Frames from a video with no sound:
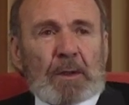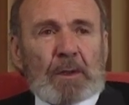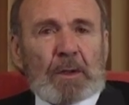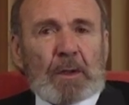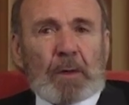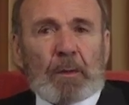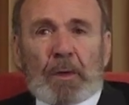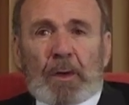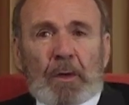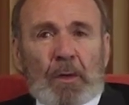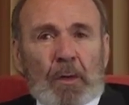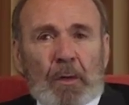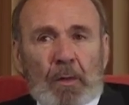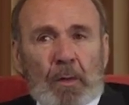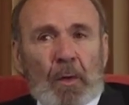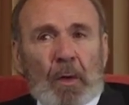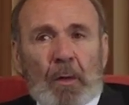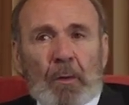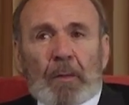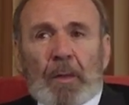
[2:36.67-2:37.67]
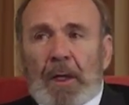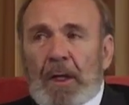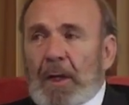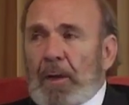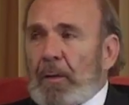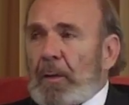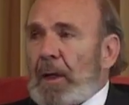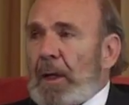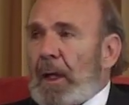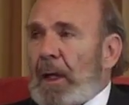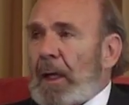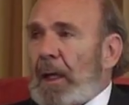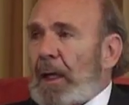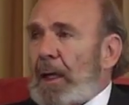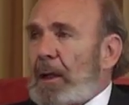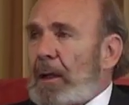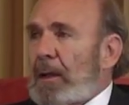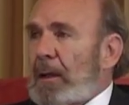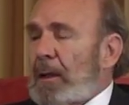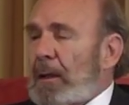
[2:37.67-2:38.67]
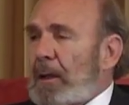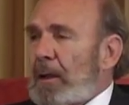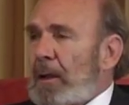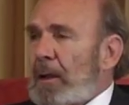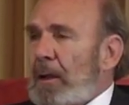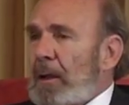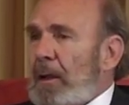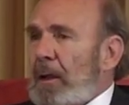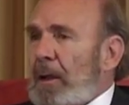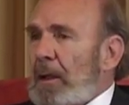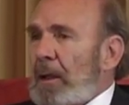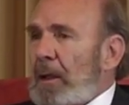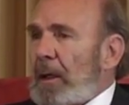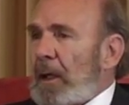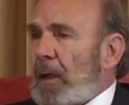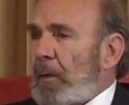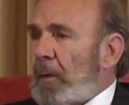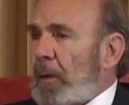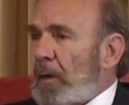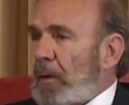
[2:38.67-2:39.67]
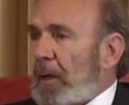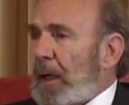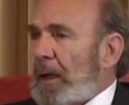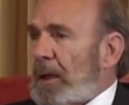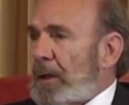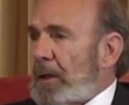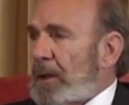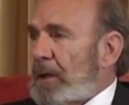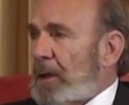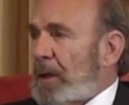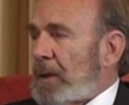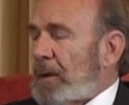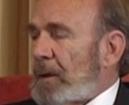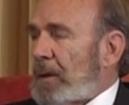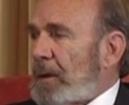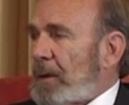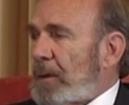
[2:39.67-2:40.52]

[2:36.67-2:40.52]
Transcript: So we took what money we had, and we registered.